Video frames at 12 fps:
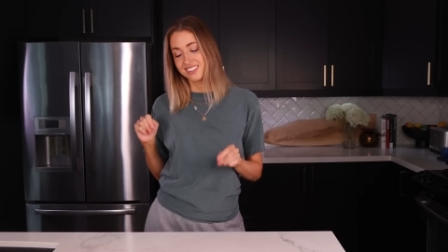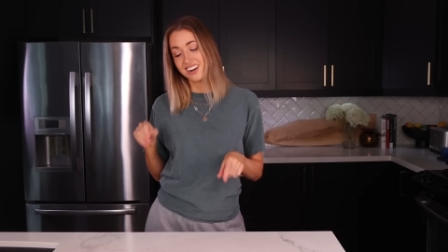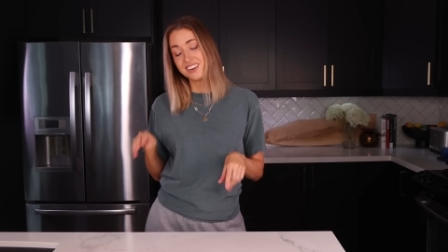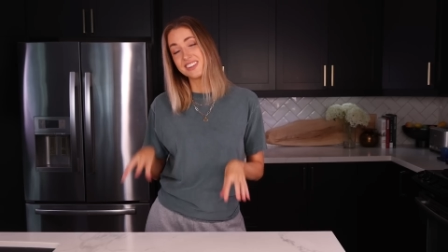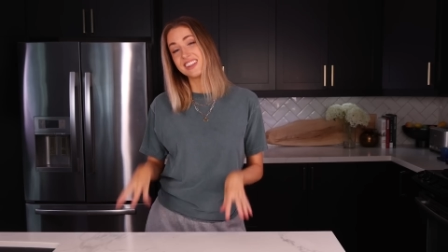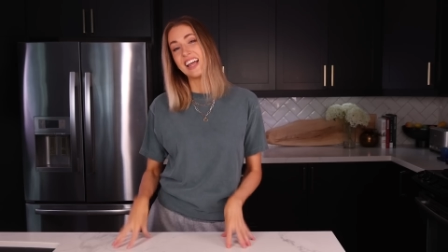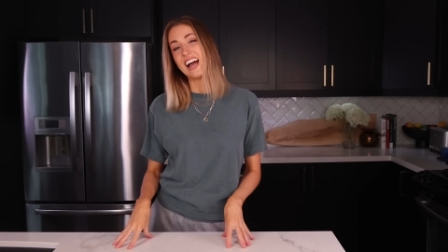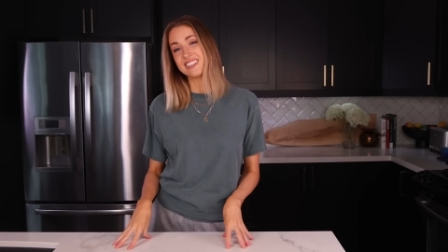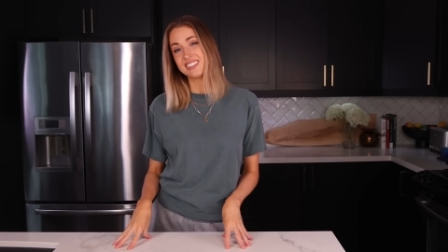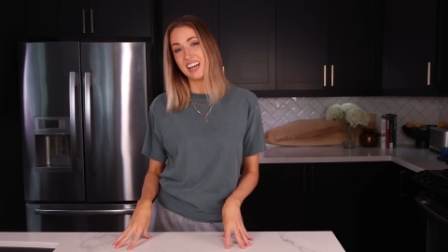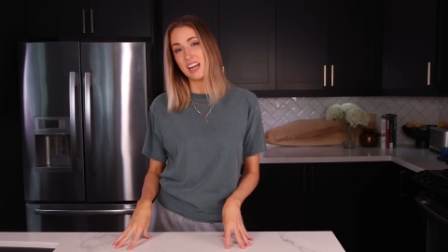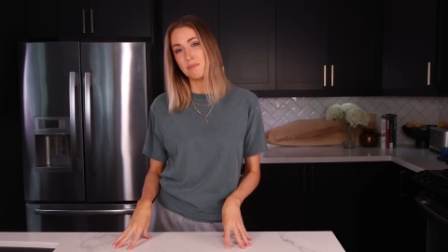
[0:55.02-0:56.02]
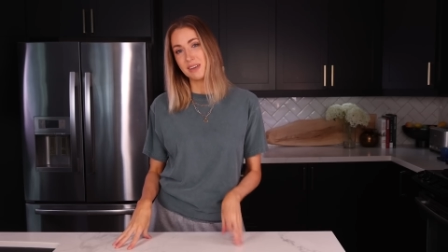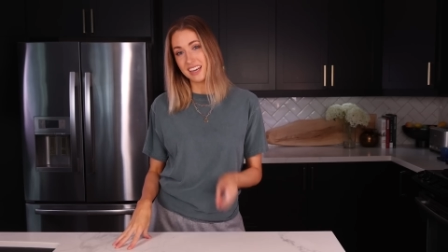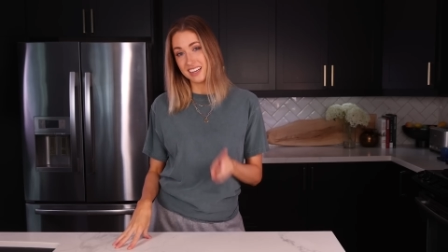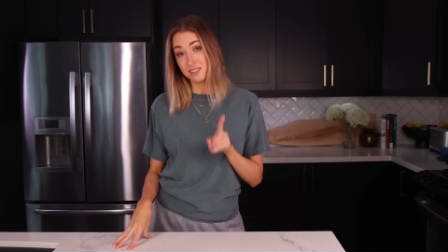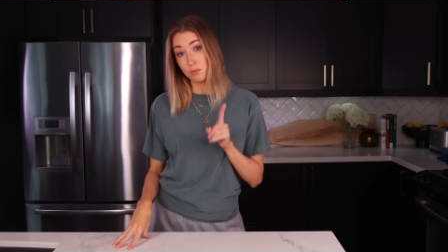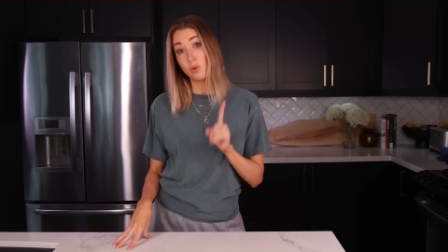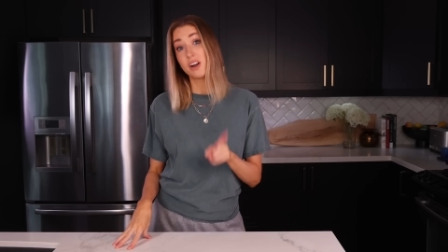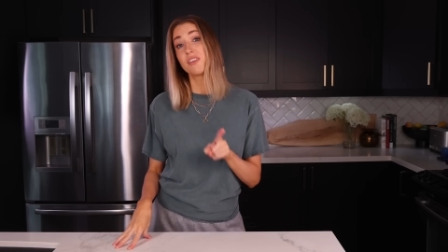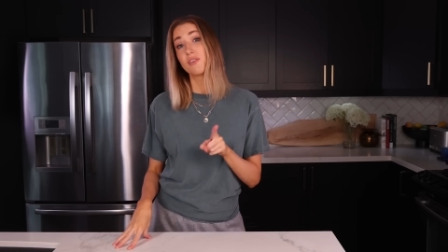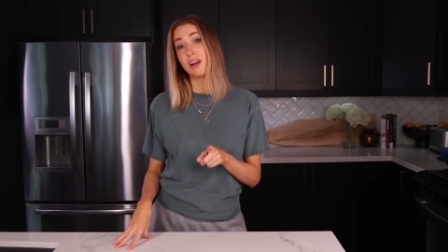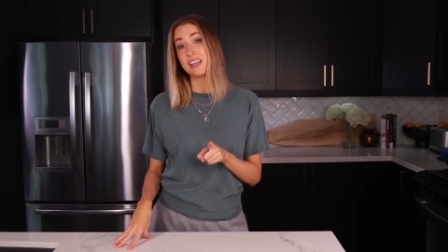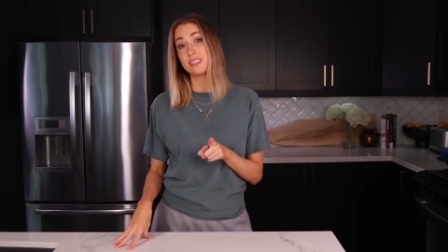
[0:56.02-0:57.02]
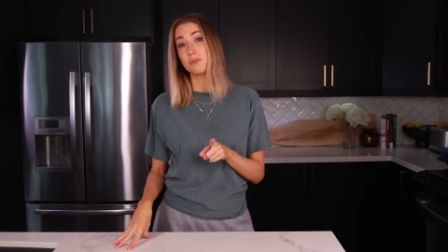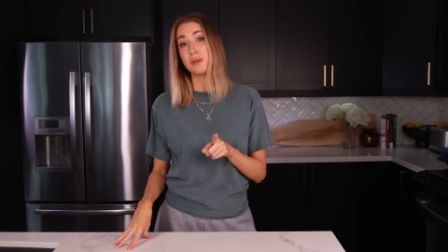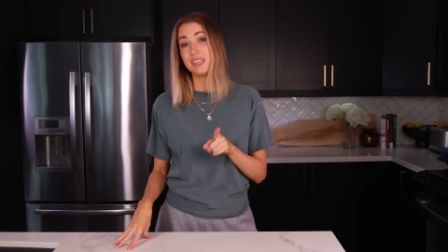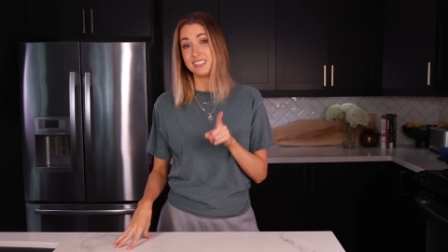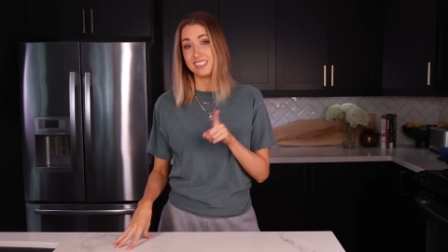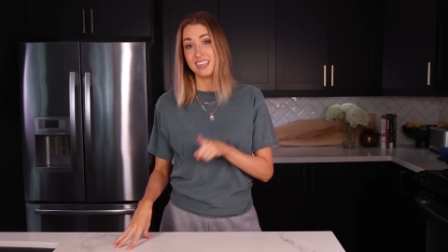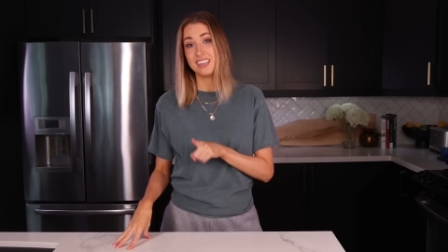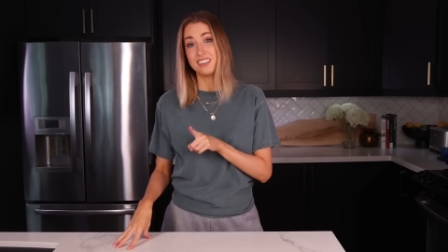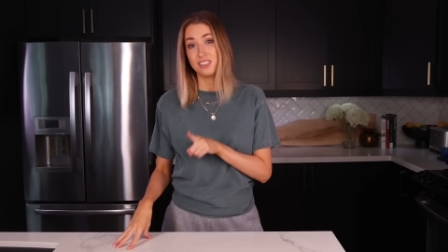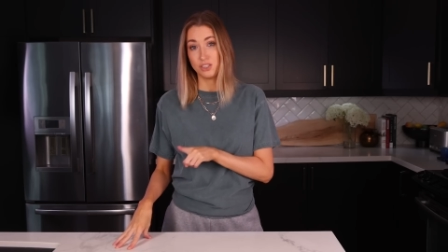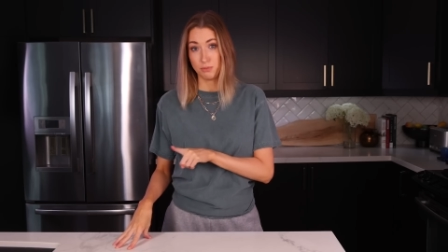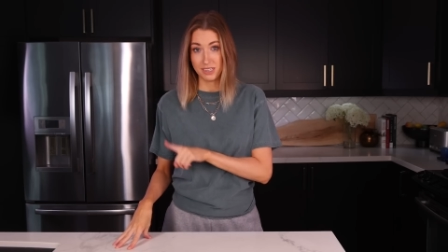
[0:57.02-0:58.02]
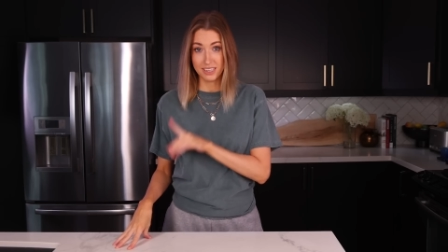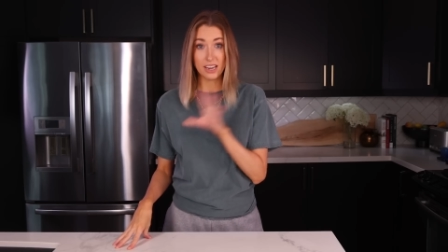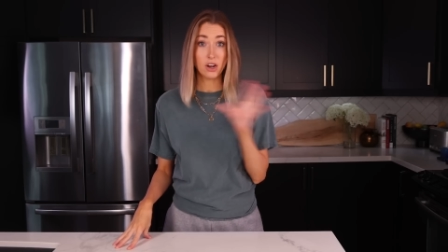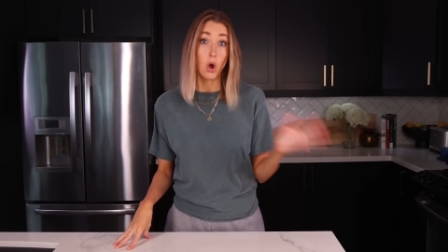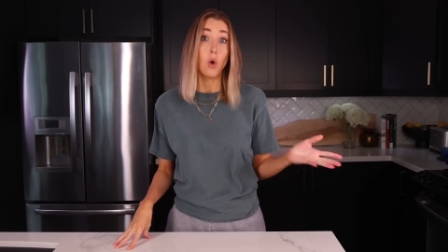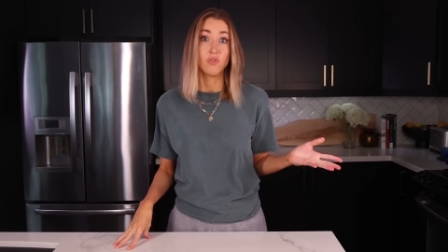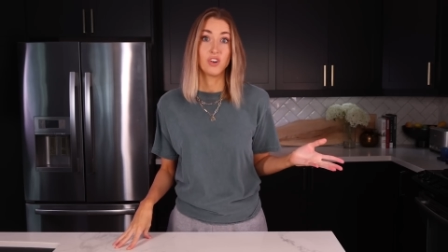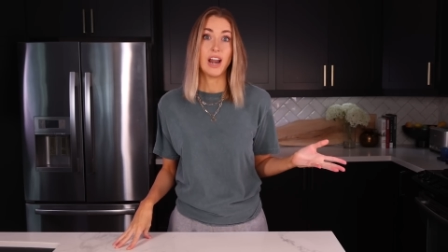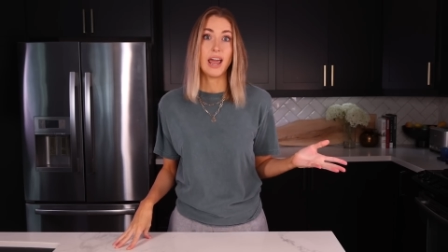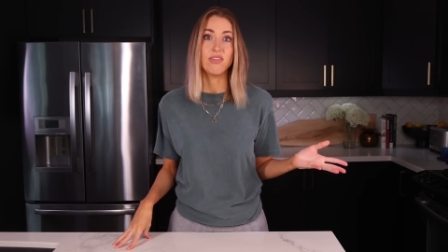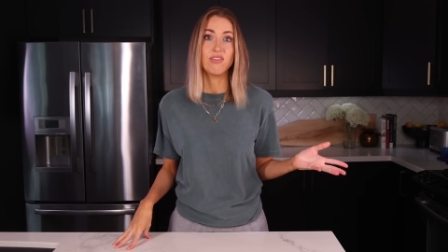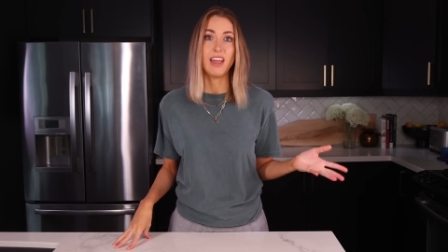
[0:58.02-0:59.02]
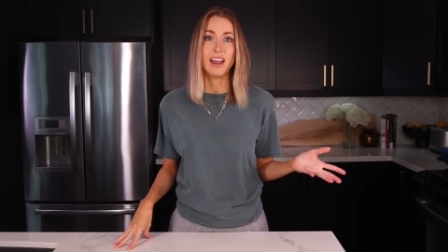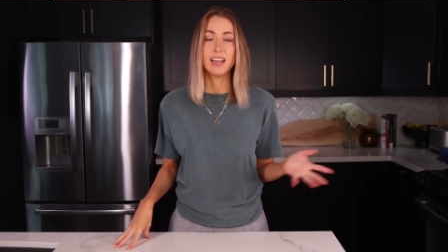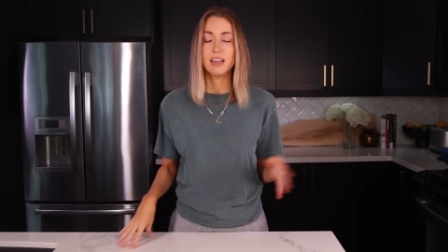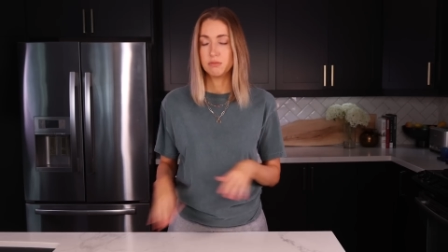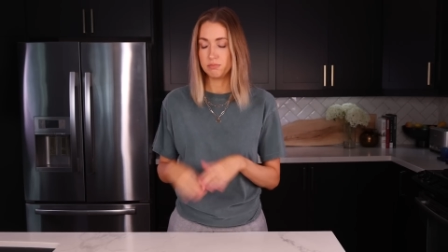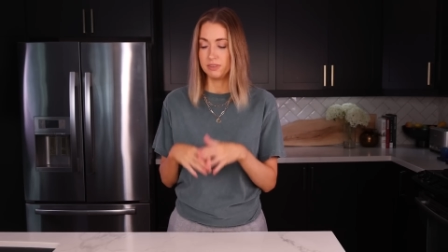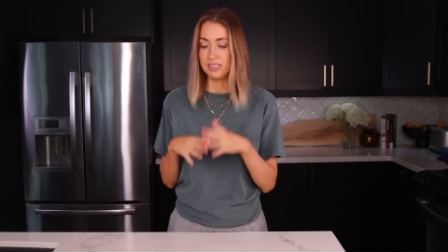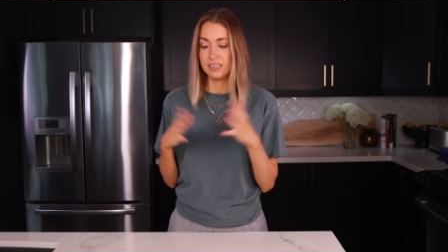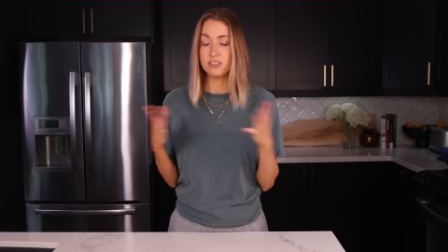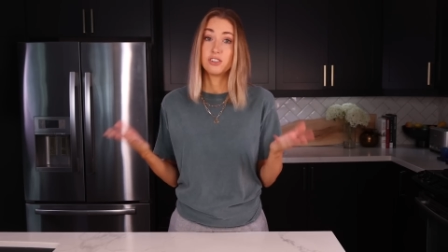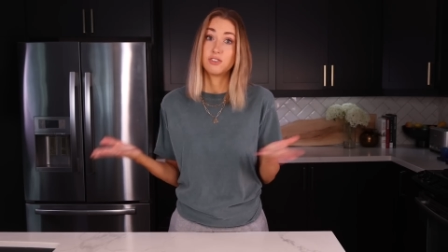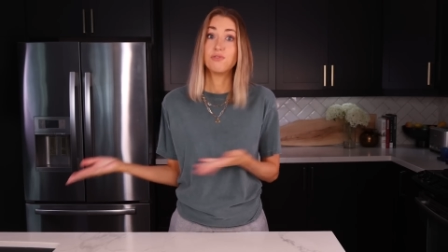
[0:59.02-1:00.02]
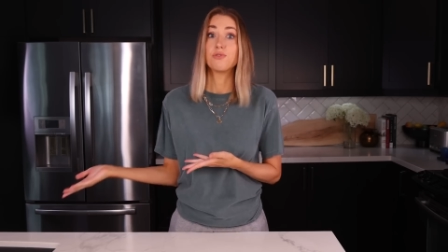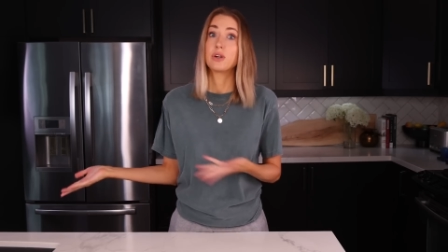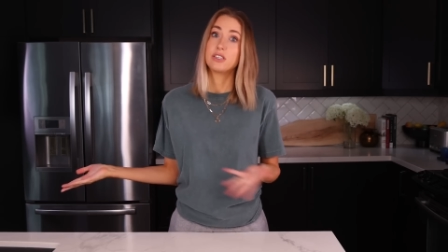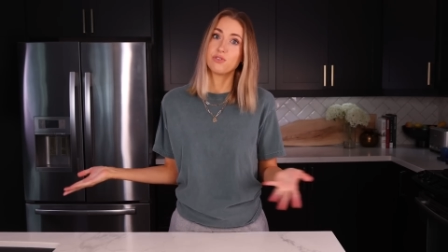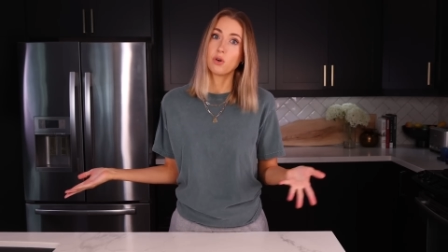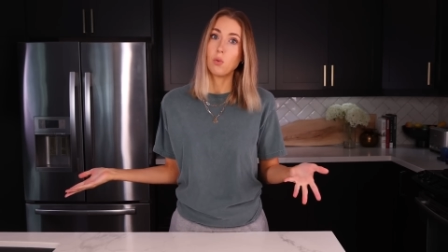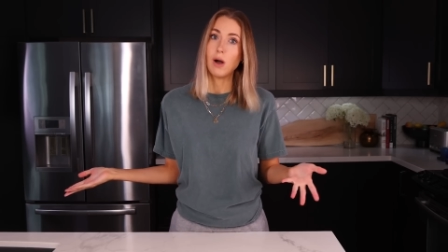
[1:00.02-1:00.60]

Starting with last night, because one of the recipes needed to be like an overnight thing. It needed to freeze for a